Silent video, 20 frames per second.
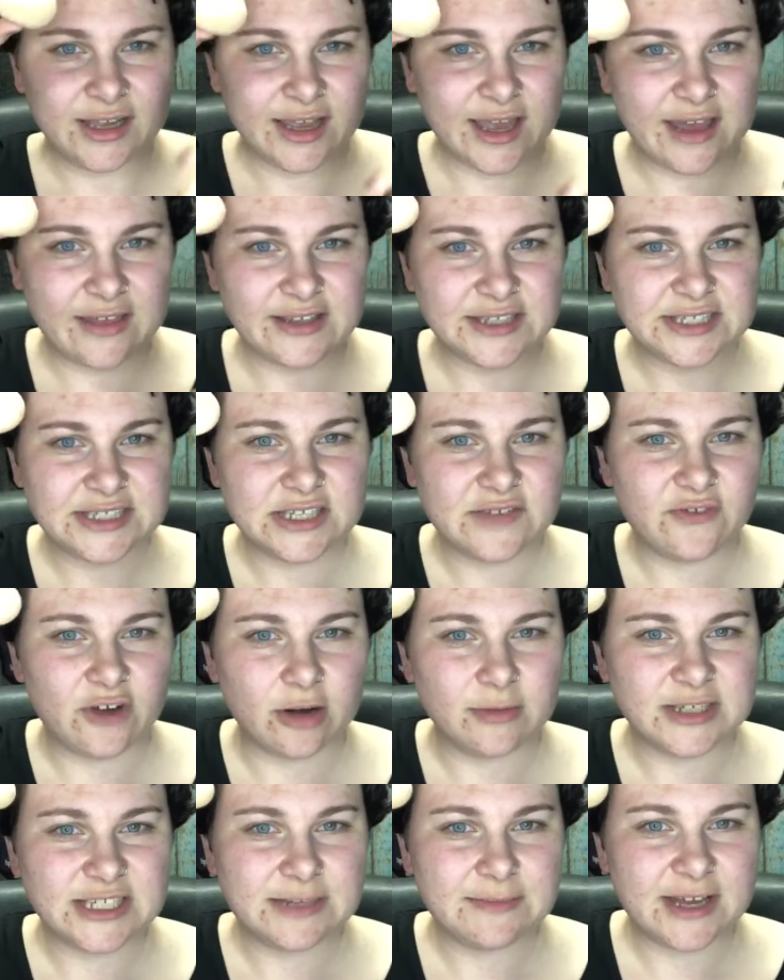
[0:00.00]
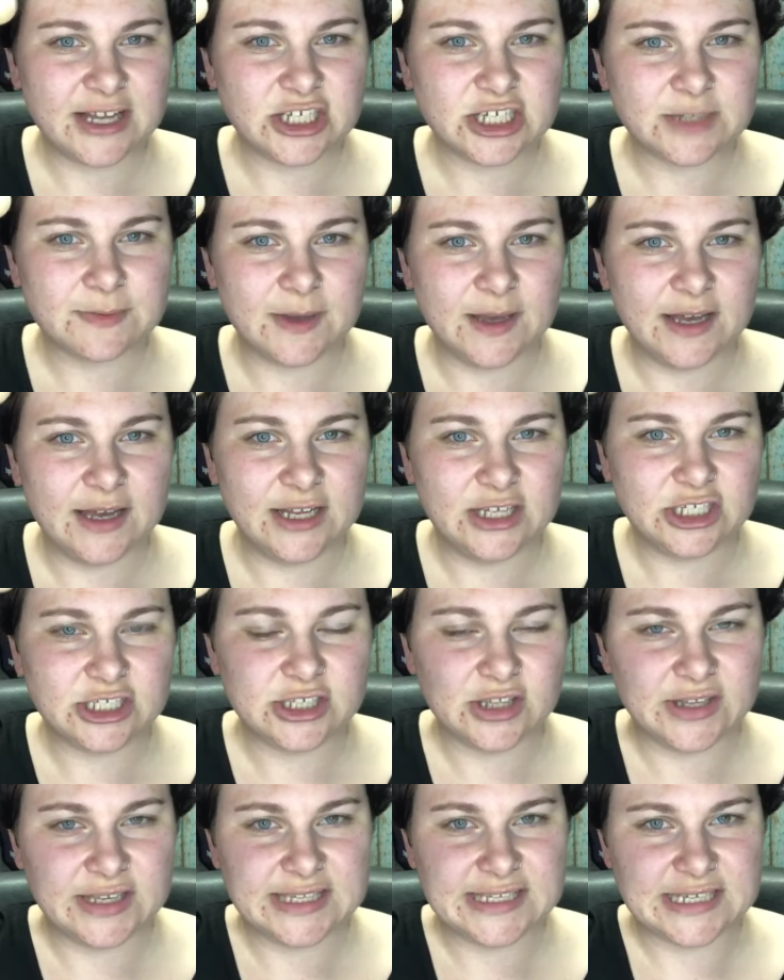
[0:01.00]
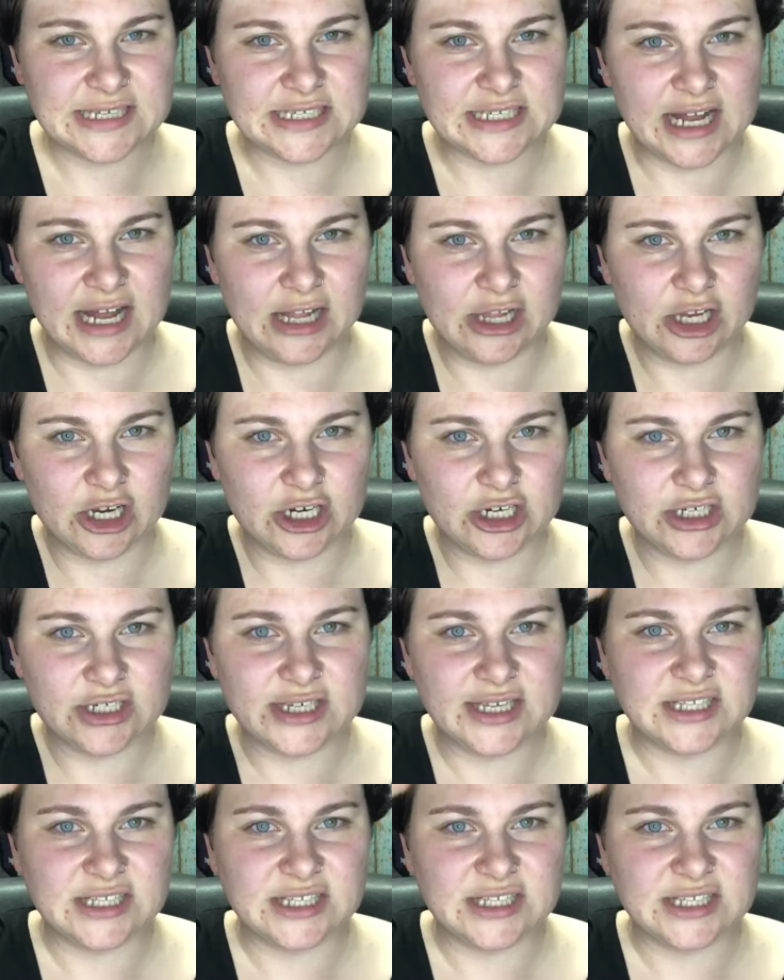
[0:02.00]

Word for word: Okay, this is a Farmasi magic sponge. It's only $6.